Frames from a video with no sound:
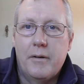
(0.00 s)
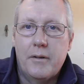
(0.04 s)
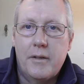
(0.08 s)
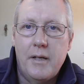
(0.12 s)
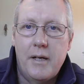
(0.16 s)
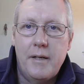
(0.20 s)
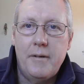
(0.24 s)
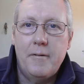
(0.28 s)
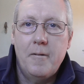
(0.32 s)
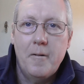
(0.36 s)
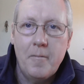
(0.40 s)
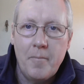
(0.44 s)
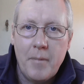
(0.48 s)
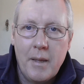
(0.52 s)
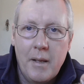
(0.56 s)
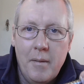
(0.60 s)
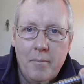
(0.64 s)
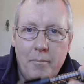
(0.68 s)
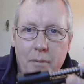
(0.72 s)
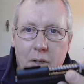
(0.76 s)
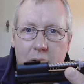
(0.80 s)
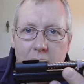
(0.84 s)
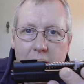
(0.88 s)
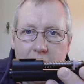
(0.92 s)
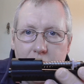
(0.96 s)
Okay,
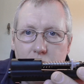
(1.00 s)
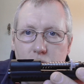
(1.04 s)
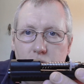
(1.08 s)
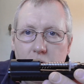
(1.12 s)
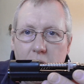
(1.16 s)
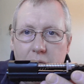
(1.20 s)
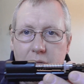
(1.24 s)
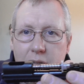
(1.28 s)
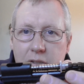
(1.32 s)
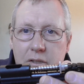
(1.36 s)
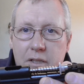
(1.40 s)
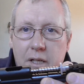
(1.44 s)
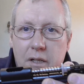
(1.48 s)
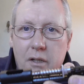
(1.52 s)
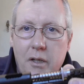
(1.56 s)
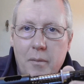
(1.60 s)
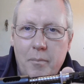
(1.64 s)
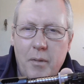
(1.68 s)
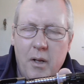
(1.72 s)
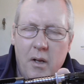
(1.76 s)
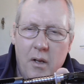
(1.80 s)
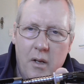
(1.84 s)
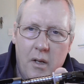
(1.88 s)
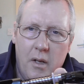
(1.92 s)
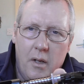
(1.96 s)
but that's roughly set
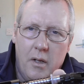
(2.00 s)
up.